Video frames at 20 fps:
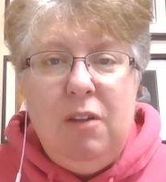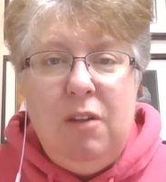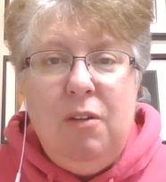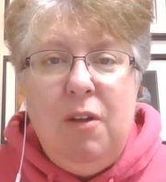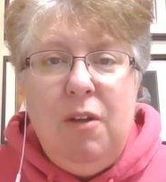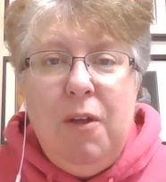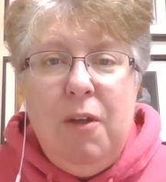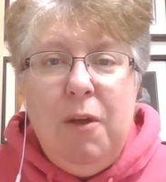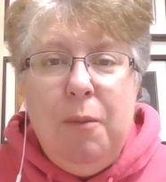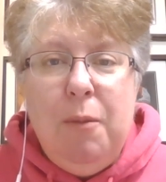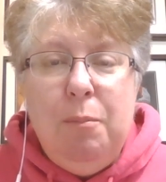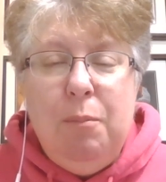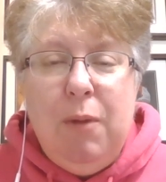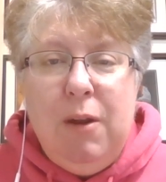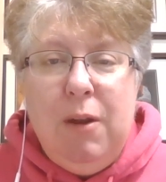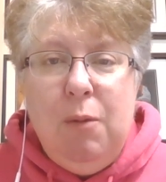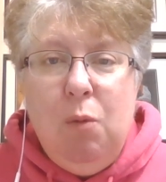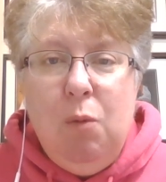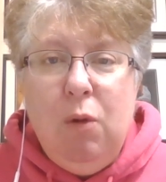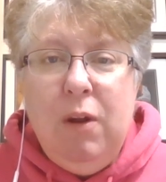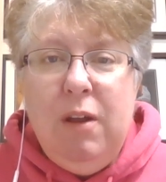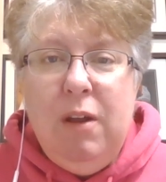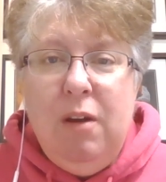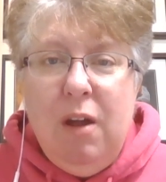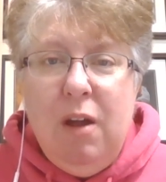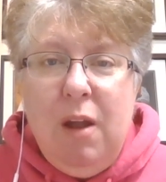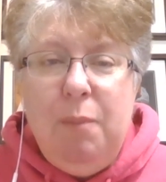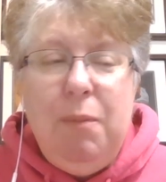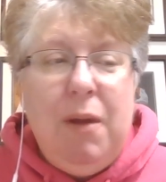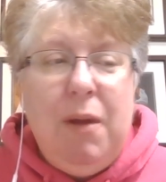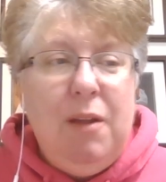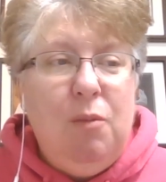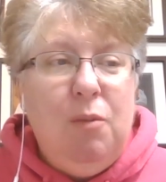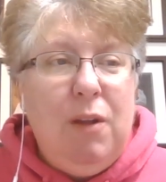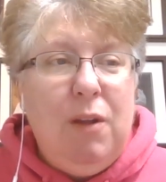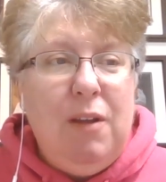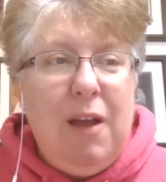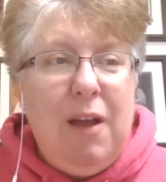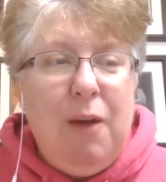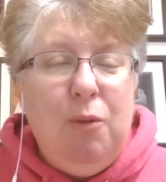And Monday morning got up and
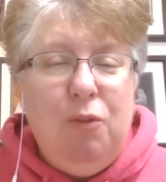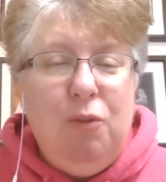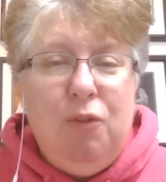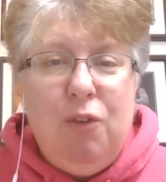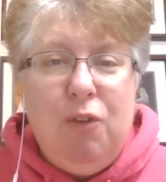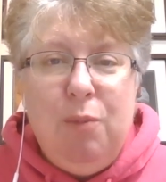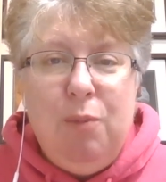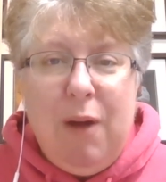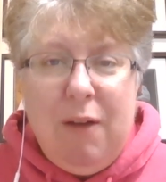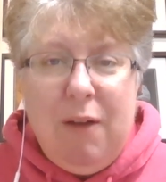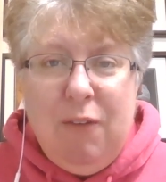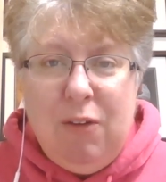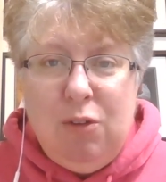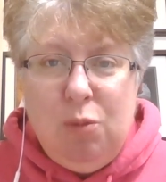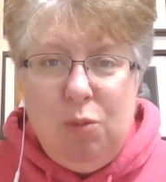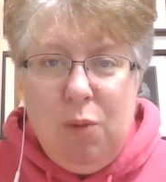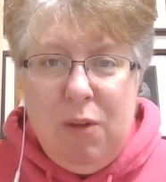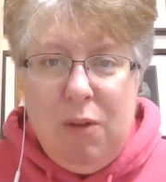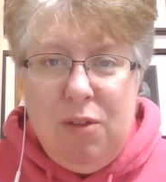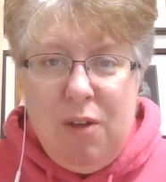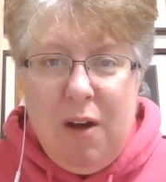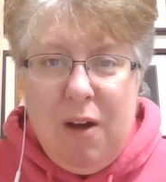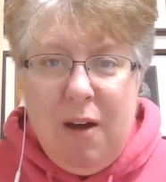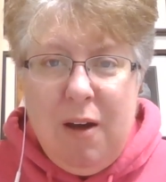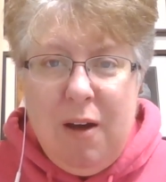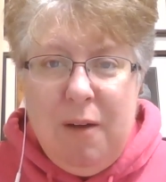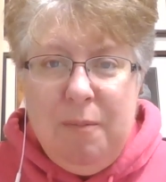went out for breakfast with